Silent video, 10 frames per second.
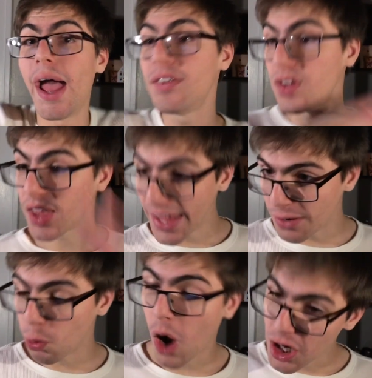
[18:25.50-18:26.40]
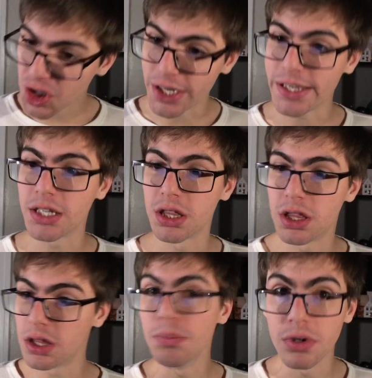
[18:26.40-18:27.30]
as a kid watching
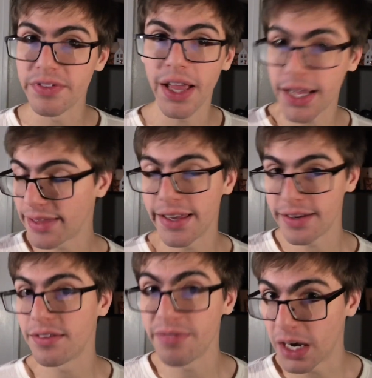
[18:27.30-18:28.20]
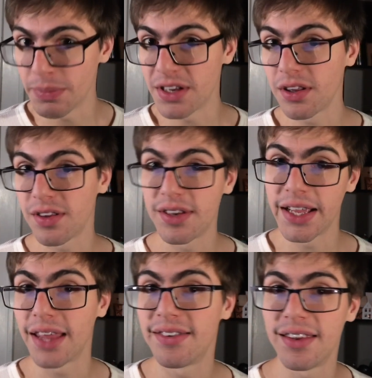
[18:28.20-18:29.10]
the movie, I get that it's environmentalist, and I
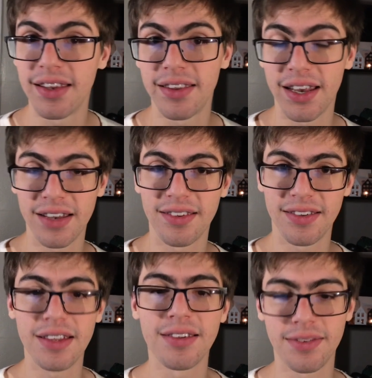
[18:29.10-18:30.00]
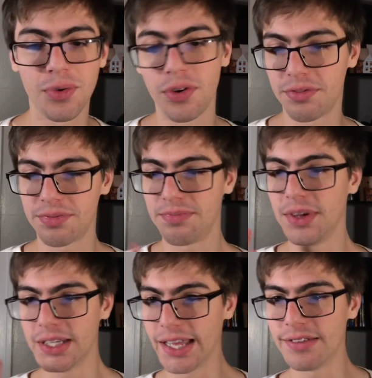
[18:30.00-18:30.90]
get that it's sort of
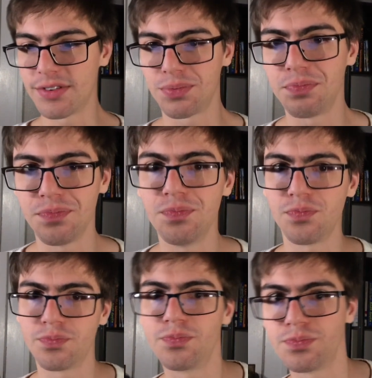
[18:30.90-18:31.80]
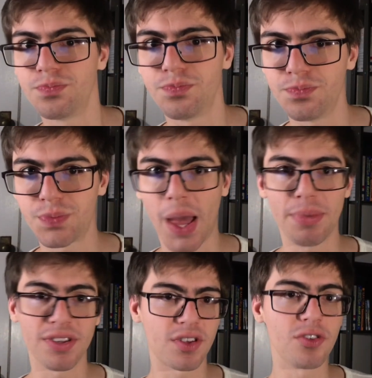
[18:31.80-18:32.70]
against
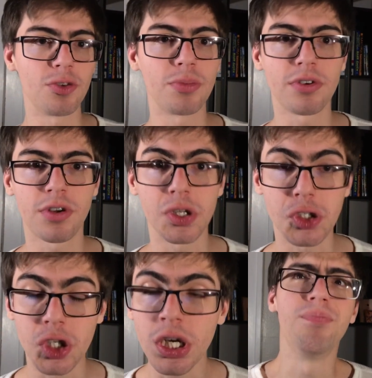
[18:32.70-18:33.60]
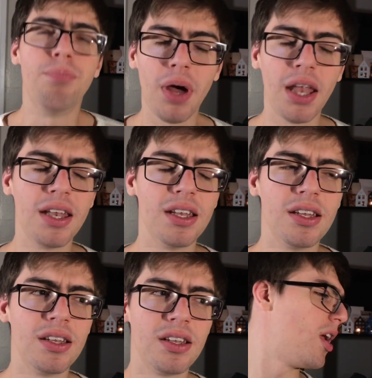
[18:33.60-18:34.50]
capitalist consumer culture, but
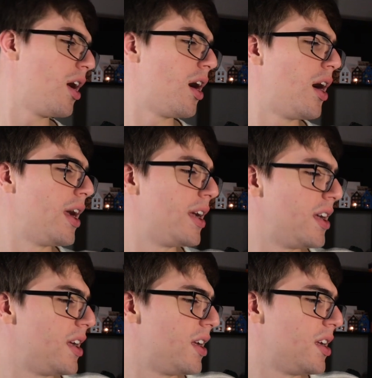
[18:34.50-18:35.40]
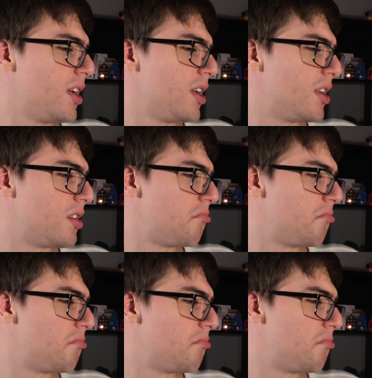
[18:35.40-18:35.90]
I